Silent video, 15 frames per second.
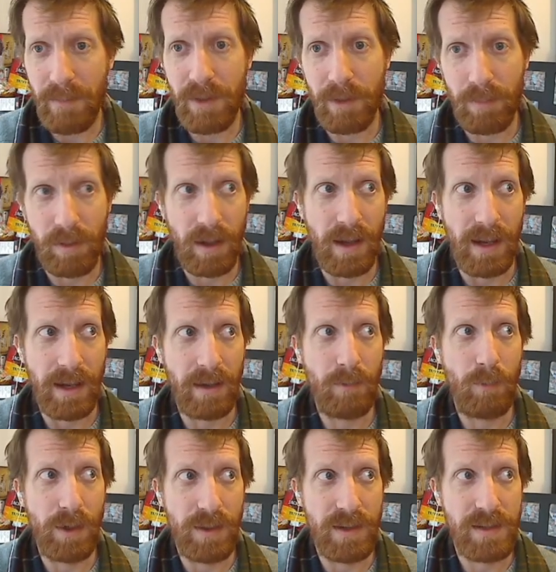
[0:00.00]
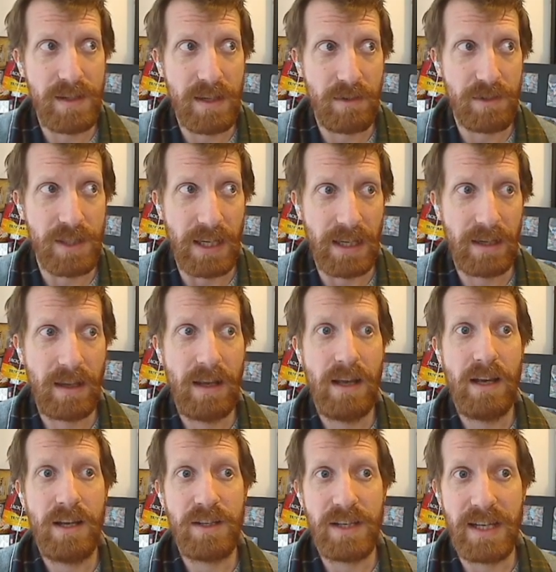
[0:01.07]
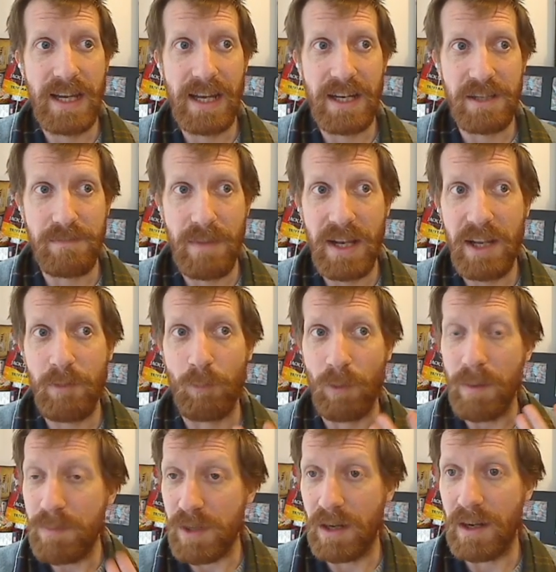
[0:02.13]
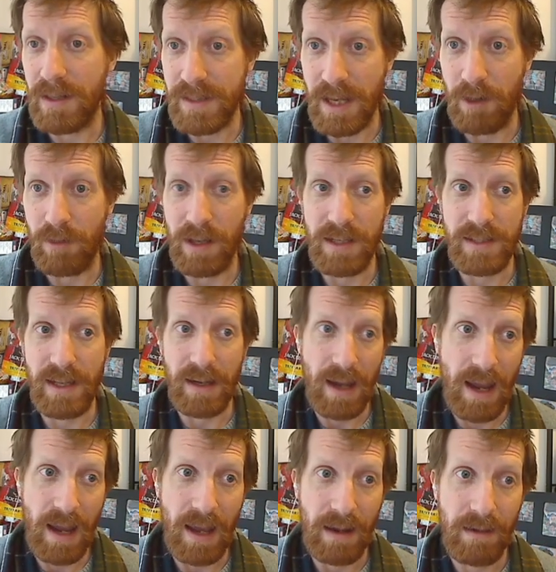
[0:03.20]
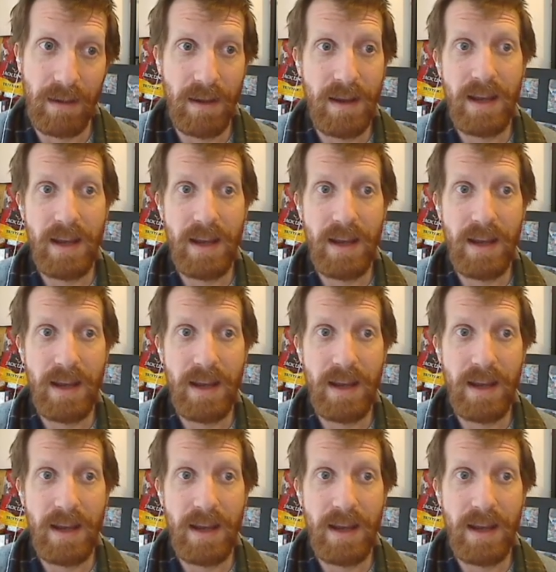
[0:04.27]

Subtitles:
they're playing with this tier set to get as many Riptides out as they can.